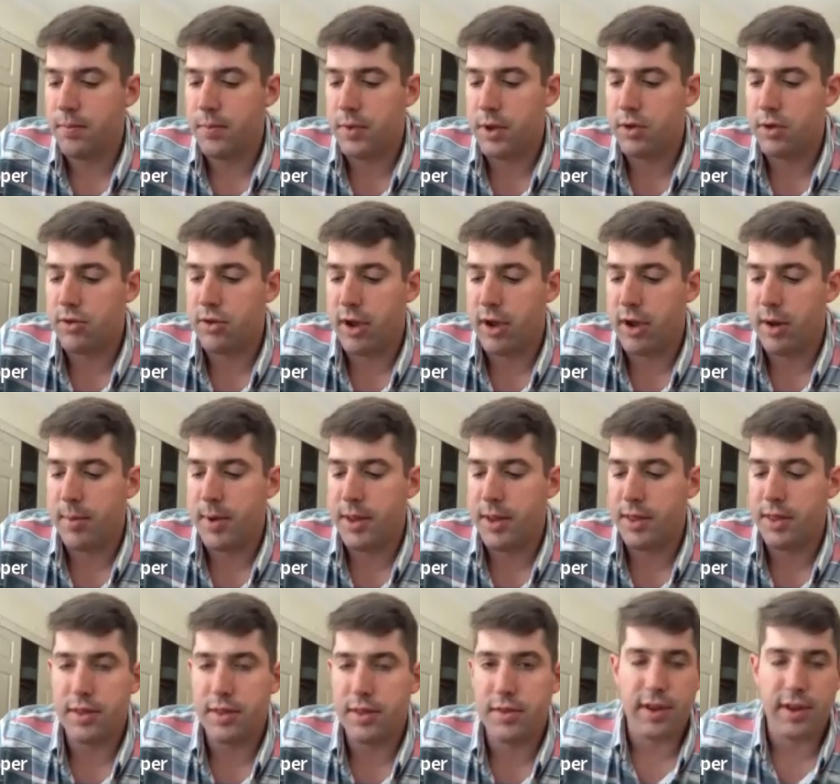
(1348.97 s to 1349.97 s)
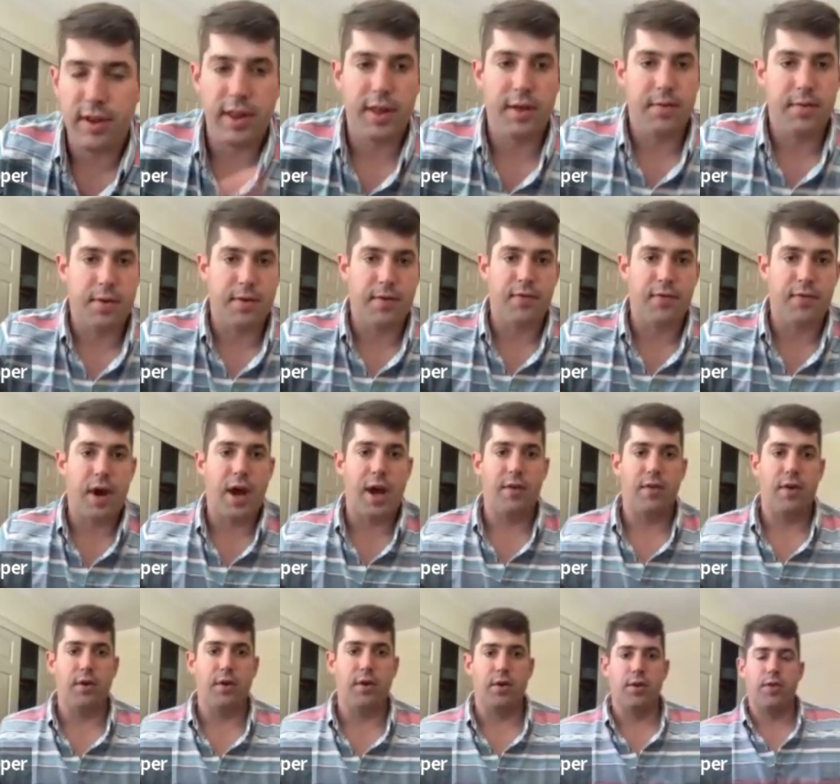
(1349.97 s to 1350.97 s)
You're talking about say that the
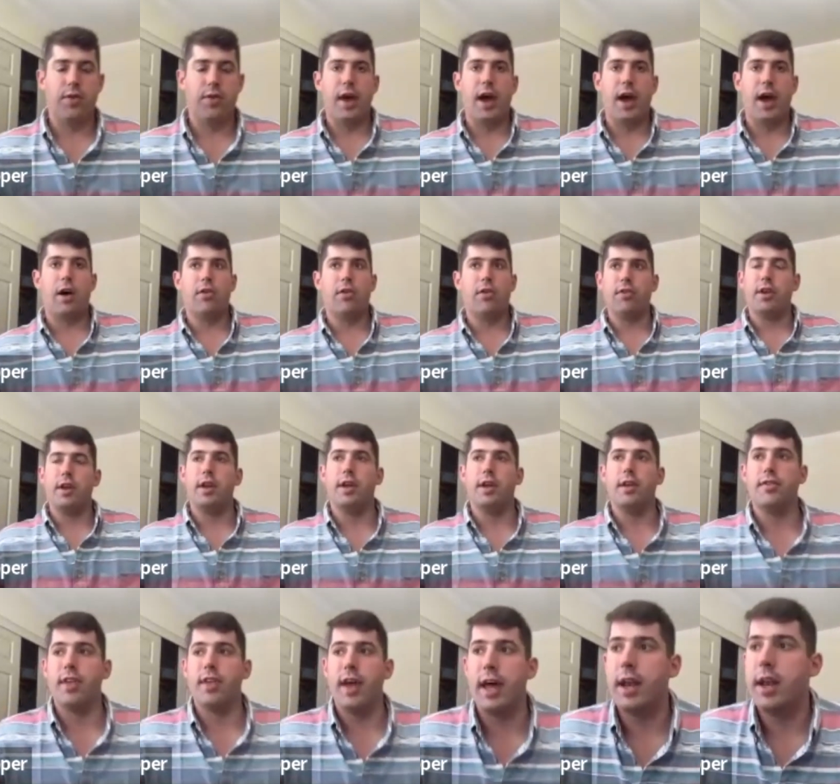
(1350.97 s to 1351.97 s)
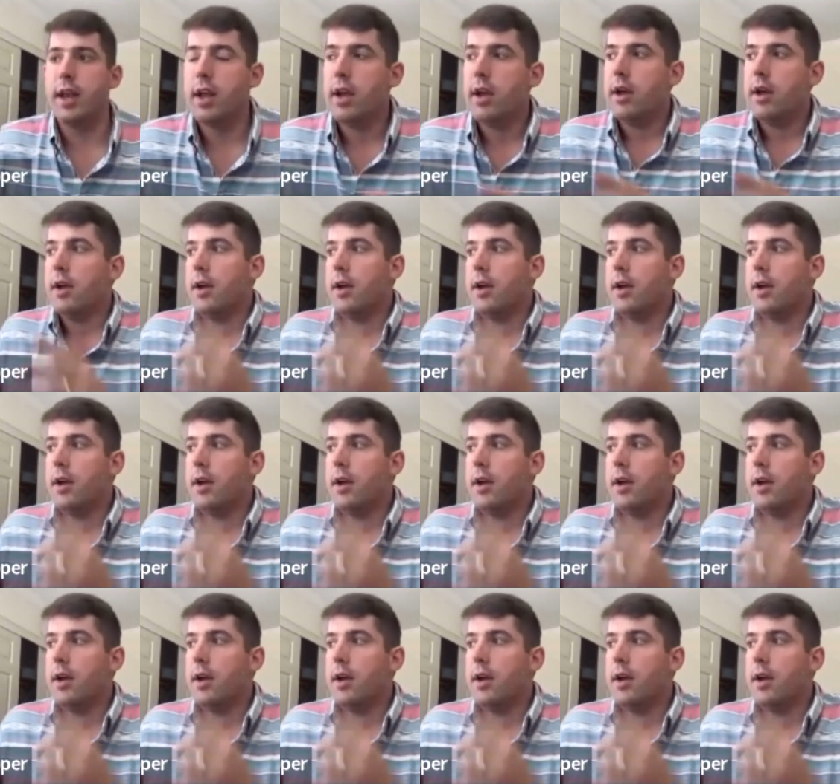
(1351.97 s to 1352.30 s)
five hundred thousand is that